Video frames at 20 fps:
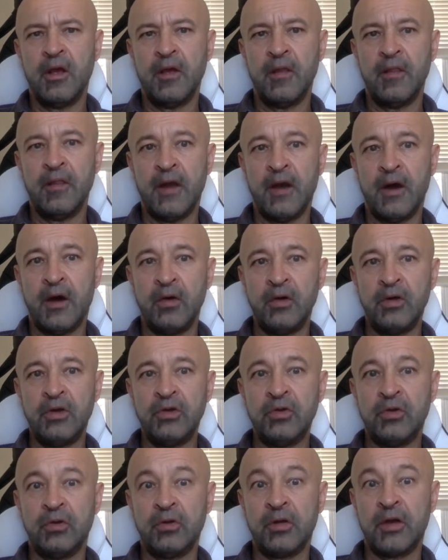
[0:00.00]
Now,
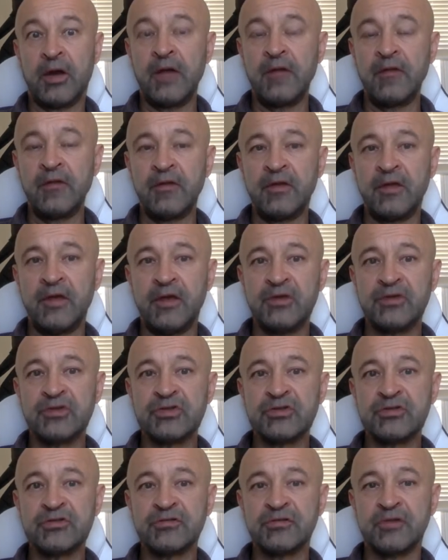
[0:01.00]
in all other
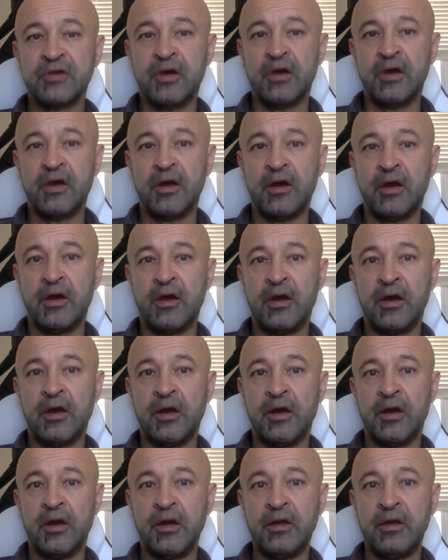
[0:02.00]
cases, uh,
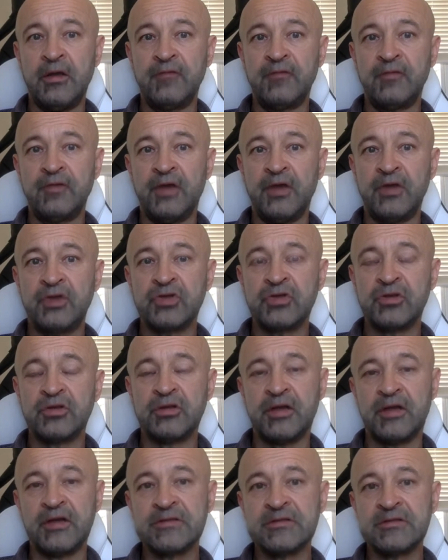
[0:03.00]
uh, if the agent
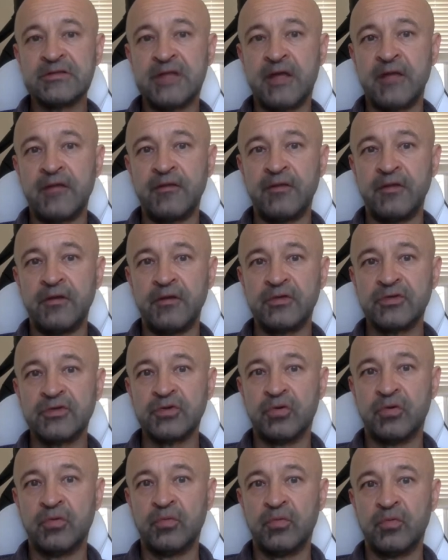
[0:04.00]
does nothing,
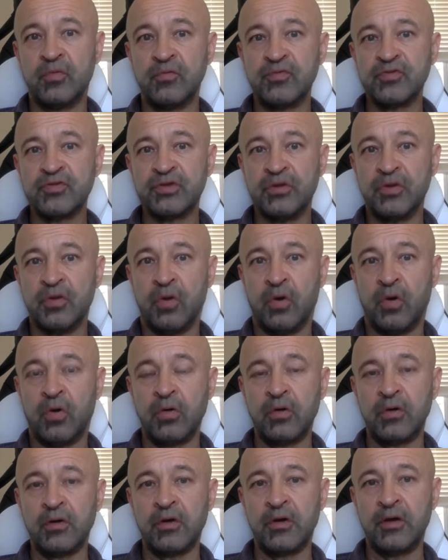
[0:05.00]
so moves
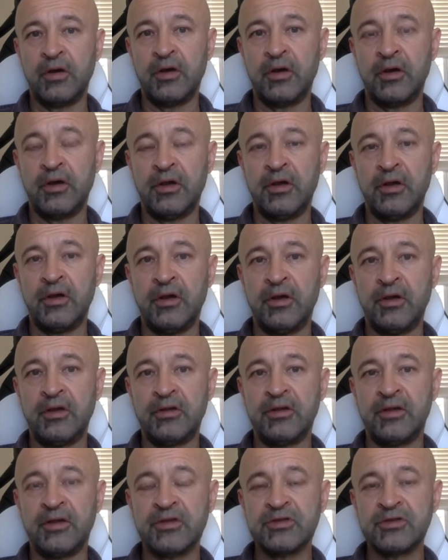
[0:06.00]
along,
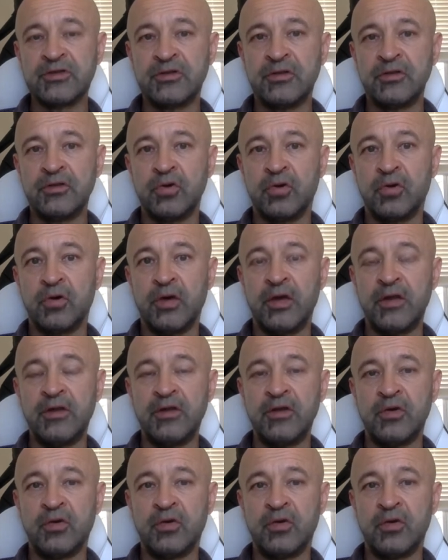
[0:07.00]
it doesn't incur any